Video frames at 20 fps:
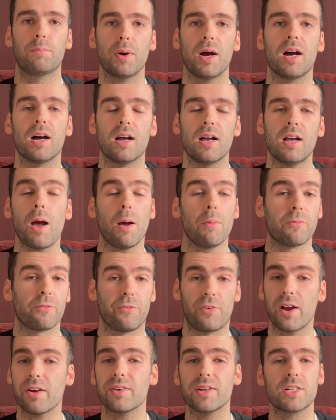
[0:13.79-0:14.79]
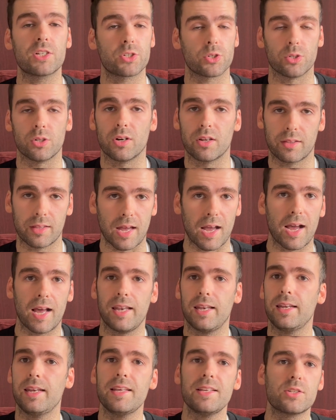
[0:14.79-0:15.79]
But I'm very sure that
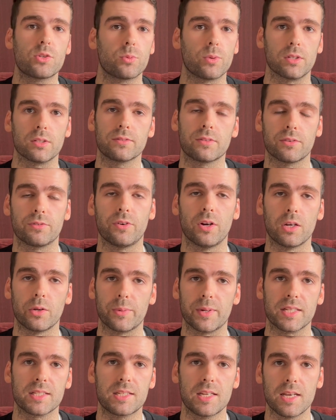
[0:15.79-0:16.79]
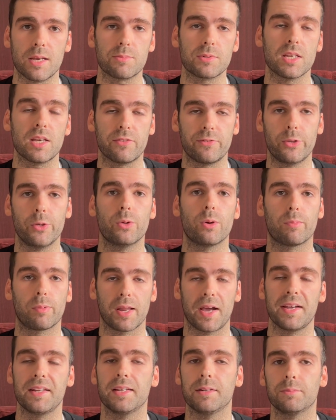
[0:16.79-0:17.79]
at least one of the following tips, if you
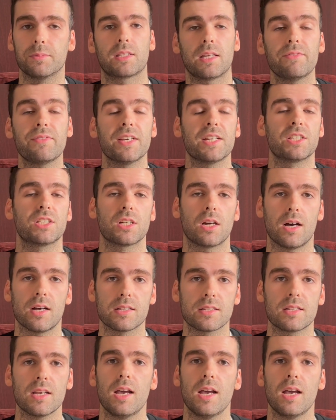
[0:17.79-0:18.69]
apply them, give it a chance,